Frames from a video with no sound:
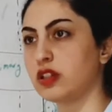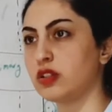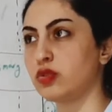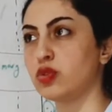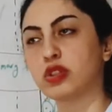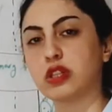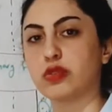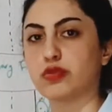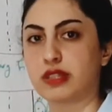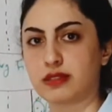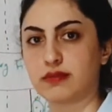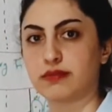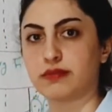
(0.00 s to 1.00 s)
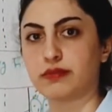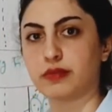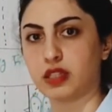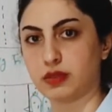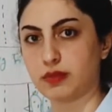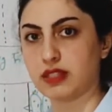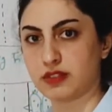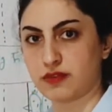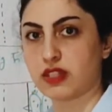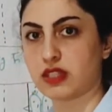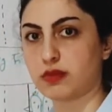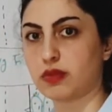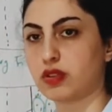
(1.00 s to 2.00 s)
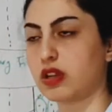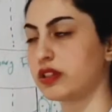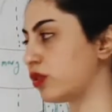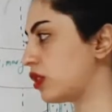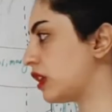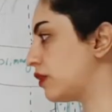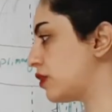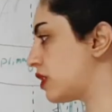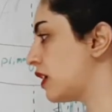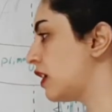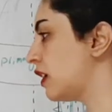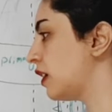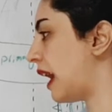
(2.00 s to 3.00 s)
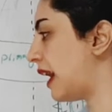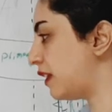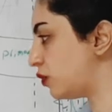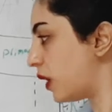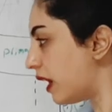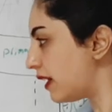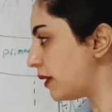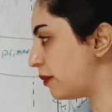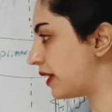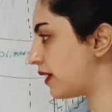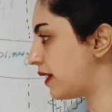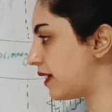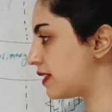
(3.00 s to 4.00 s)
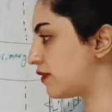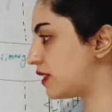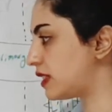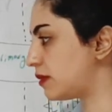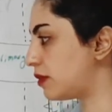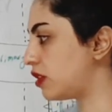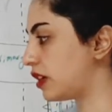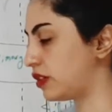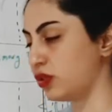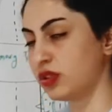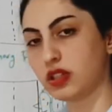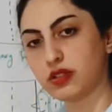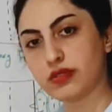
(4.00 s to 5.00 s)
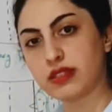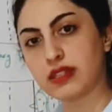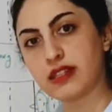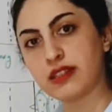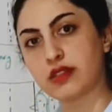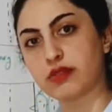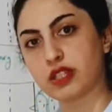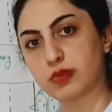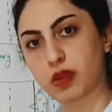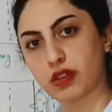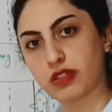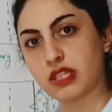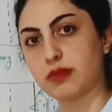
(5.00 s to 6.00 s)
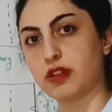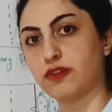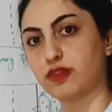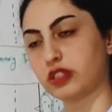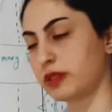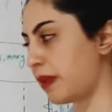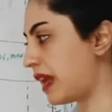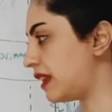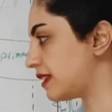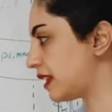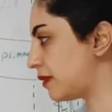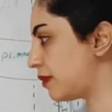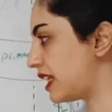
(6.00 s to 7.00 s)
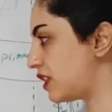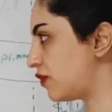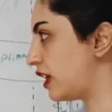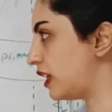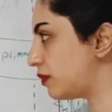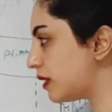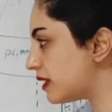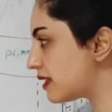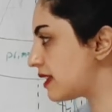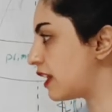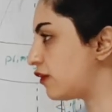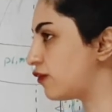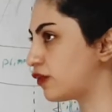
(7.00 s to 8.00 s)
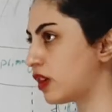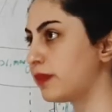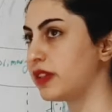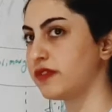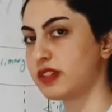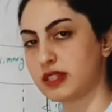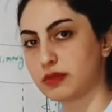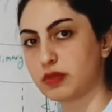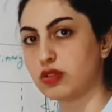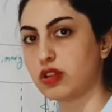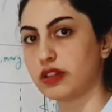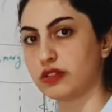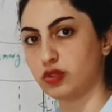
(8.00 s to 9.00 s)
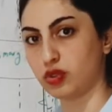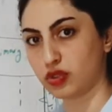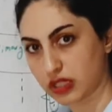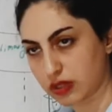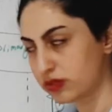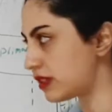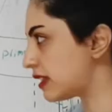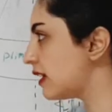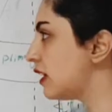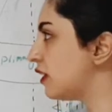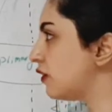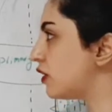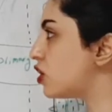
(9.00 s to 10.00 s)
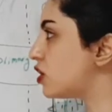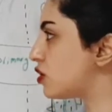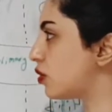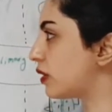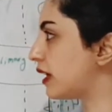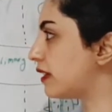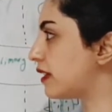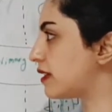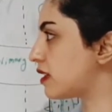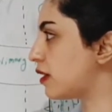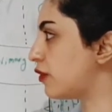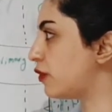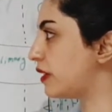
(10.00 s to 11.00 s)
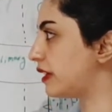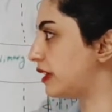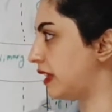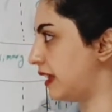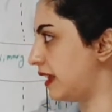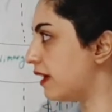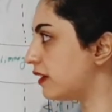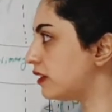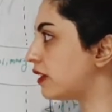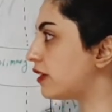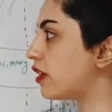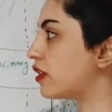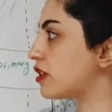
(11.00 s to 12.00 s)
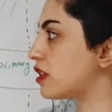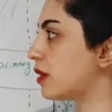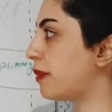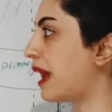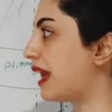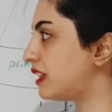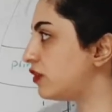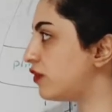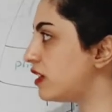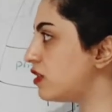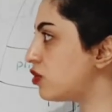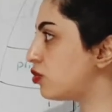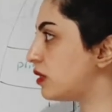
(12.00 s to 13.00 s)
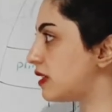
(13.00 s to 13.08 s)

nucleus. It means vestibular nucleus. And why? Because vestibular nucleus is responsible for the balance and pathway. It means that from the vestibular nucleus, which is located somewhere in here, there are some pathways to the